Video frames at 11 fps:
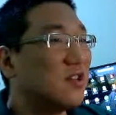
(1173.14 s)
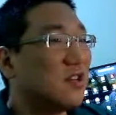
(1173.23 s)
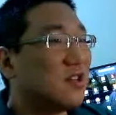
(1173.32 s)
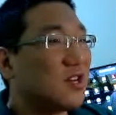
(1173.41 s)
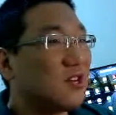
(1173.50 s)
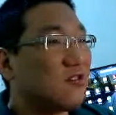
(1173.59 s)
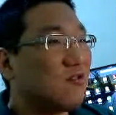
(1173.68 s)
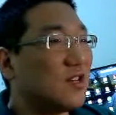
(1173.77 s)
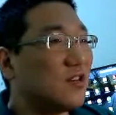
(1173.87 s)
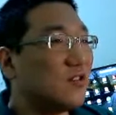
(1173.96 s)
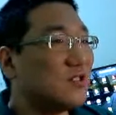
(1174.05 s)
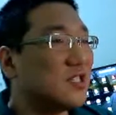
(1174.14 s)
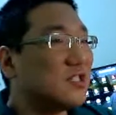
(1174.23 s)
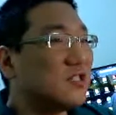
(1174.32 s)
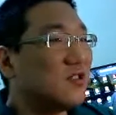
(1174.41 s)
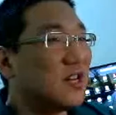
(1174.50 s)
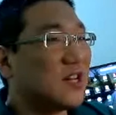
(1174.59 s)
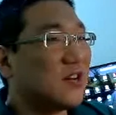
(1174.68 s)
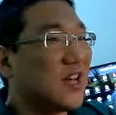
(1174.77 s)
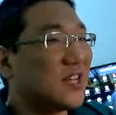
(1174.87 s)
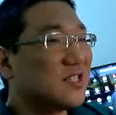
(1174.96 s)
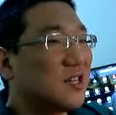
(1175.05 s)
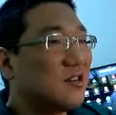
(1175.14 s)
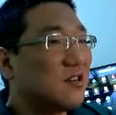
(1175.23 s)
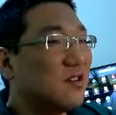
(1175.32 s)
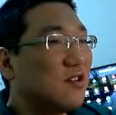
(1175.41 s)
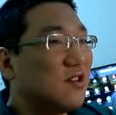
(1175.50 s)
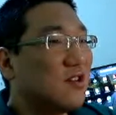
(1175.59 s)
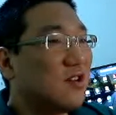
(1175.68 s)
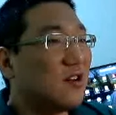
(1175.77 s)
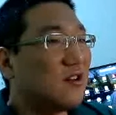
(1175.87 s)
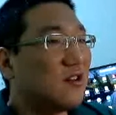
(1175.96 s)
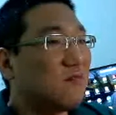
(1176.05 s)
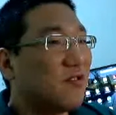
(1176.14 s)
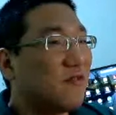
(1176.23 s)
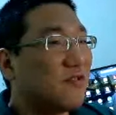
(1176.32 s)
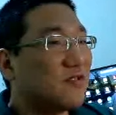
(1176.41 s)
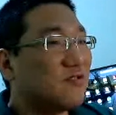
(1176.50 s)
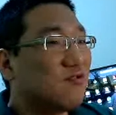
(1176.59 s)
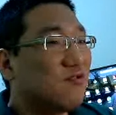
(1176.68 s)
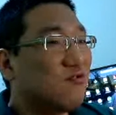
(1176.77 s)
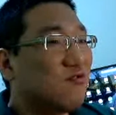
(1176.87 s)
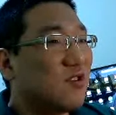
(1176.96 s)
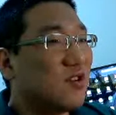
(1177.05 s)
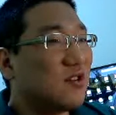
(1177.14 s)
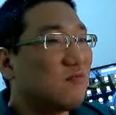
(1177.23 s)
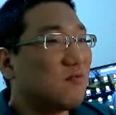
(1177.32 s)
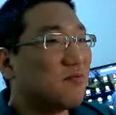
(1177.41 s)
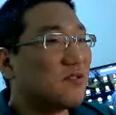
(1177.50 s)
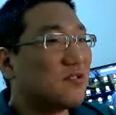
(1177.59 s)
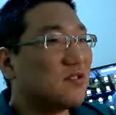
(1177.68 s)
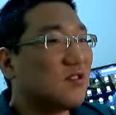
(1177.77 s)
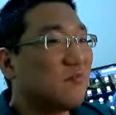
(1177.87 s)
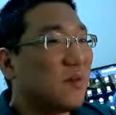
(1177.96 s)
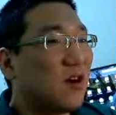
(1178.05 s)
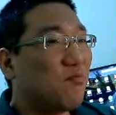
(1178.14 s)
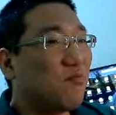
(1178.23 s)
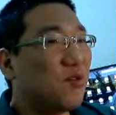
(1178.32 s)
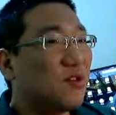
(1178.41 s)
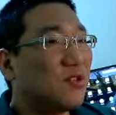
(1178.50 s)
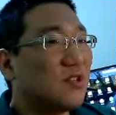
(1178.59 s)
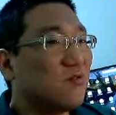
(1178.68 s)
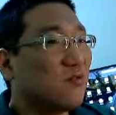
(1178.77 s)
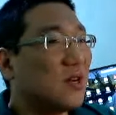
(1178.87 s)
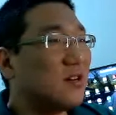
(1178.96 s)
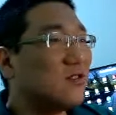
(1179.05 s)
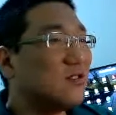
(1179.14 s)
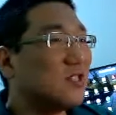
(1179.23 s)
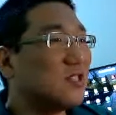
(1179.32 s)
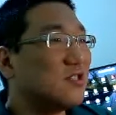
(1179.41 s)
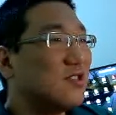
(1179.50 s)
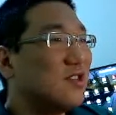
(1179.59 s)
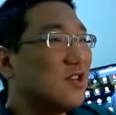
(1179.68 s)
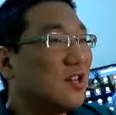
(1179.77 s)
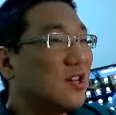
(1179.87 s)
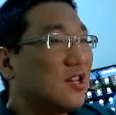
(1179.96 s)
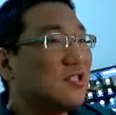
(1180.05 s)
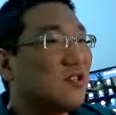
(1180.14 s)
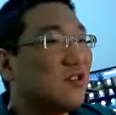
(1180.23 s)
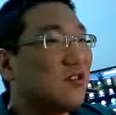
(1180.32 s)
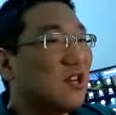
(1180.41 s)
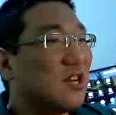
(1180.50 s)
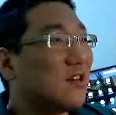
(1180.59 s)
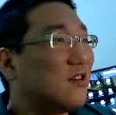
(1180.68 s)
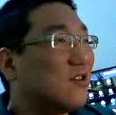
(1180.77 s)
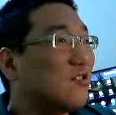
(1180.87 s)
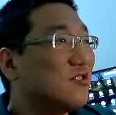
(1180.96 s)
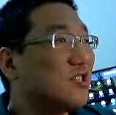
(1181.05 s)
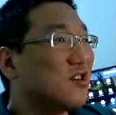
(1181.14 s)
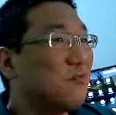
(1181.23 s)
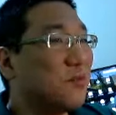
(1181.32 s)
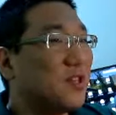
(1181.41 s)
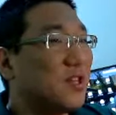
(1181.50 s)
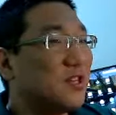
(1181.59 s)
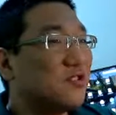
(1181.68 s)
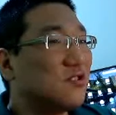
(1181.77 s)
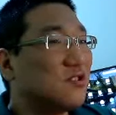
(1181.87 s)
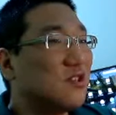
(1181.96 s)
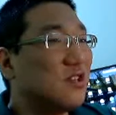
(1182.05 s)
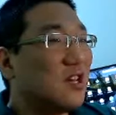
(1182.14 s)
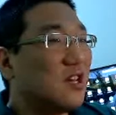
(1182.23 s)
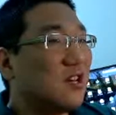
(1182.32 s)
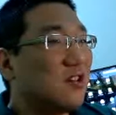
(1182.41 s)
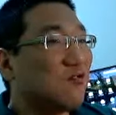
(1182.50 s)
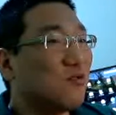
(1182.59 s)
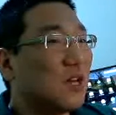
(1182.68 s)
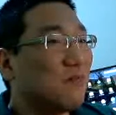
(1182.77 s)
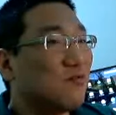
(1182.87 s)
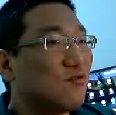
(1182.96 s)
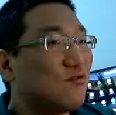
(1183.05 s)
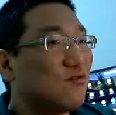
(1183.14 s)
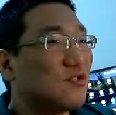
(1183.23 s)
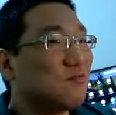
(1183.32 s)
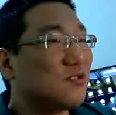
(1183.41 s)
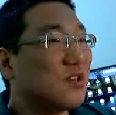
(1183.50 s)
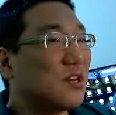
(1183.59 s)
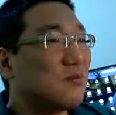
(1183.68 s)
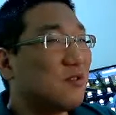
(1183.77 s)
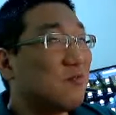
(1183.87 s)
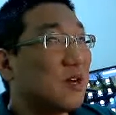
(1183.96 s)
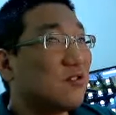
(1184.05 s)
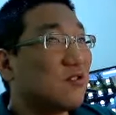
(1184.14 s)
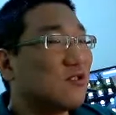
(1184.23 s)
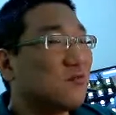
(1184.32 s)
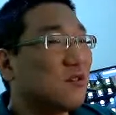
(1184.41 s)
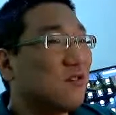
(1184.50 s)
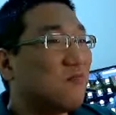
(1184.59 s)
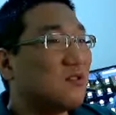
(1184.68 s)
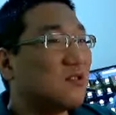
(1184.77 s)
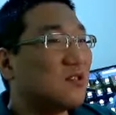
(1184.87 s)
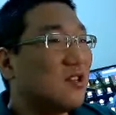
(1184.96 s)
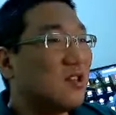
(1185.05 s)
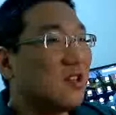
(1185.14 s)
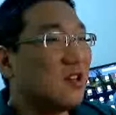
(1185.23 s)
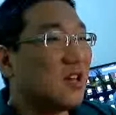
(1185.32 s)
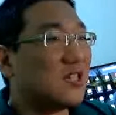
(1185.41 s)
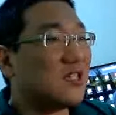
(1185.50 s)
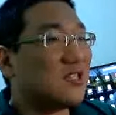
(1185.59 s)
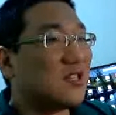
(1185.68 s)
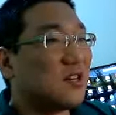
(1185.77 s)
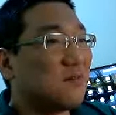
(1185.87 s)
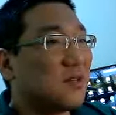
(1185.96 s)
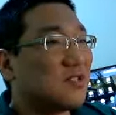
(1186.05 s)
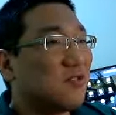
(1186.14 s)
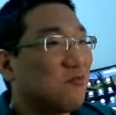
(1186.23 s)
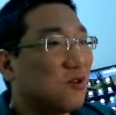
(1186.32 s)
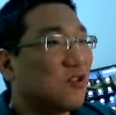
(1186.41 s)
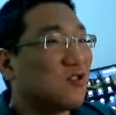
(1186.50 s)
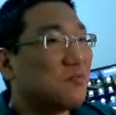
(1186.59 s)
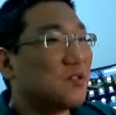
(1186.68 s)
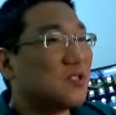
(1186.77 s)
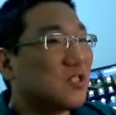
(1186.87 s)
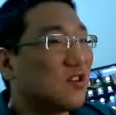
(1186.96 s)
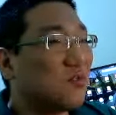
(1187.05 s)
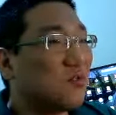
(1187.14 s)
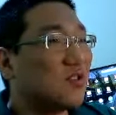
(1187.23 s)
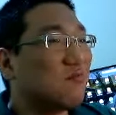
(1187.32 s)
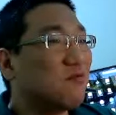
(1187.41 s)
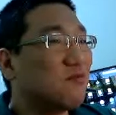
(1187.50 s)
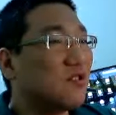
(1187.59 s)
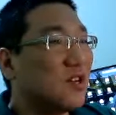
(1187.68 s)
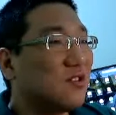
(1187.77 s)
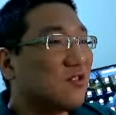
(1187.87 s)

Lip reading: calculators is like Excel, LibreOffice Draw, and LibreOffice PowerPoint and Writers, and it's like all the combinations. You don't have to subscribe to Microsoft Office, as itself is 100% compatible with other